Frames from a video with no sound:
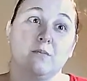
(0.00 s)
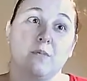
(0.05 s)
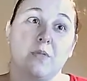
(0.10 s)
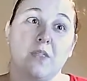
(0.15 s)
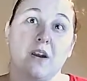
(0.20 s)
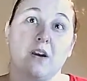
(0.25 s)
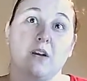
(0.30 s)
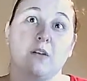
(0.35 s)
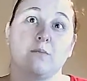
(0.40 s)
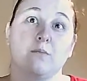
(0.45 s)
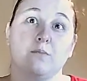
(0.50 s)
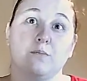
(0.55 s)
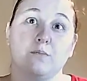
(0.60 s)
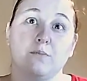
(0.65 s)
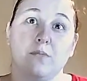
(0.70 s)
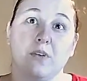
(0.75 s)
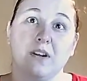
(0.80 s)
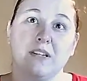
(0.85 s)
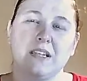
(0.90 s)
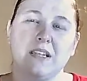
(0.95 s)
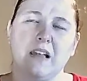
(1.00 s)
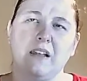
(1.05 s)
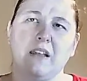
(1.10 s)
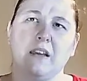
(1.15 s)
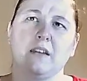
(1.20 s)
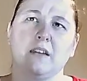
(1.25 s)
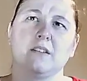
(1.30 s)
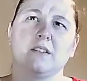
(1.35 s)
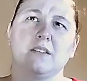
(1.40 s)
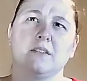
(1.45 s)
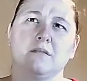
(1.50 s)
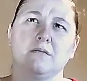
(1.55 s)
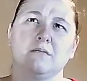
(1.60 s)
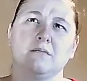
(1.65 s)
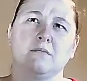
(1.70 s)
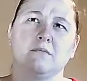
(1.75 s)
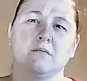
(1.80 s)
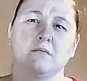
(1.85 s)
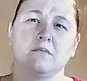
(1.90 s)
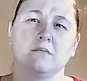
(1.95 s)
their retellings.
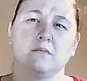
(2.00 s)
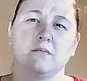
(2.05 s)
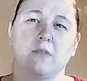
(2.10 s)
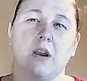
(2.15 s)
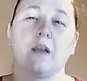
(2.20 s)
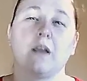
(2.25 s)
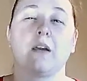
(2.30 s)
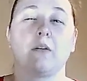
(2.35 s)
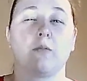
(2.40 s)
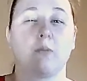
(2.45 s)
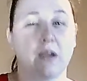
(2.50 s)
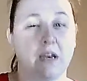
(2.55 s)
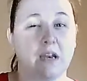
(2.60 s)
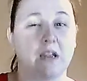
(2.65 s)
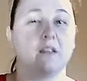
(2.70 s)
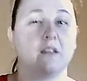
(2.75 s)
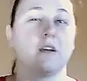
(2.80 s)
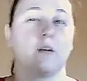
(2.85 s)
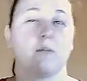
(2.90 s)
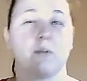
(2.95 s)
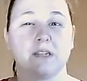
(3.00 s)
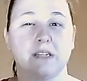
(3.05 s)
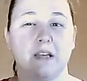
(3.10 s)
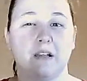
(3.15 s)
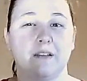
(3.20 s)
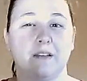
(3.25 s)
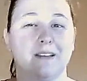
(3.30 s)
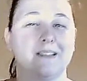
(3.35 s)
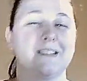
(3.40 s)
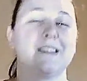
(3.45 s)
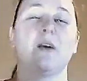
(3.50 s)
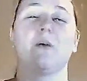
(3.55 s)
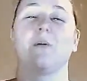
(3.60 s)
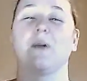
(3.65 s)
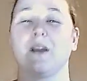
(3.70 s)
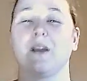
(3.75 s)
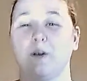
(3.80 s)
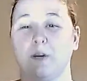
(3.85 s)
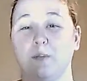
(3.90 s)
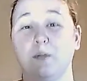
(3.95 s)
I like reading their retellings. There
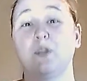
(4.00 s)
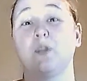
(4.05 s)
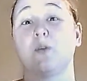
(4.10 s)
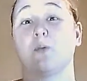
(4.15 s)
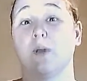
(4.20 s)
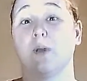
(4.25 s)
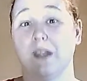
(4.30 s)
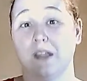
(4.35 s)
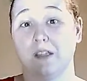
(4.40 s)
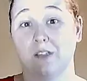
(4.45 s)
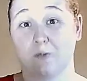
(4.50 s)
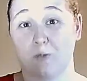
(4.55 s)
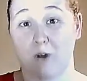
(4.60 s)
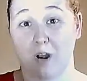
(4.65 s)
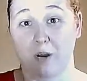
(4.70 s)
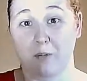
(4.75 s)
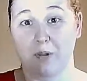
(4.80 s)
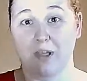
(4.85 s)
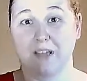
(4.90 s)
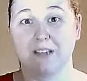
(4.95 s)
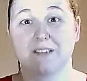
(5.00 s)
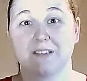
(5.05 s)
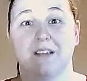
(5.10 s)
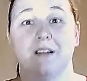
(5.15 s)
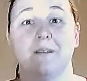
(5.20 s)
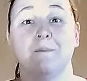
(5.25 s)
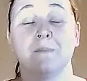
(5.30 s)
we go. I put the re in the wrong place.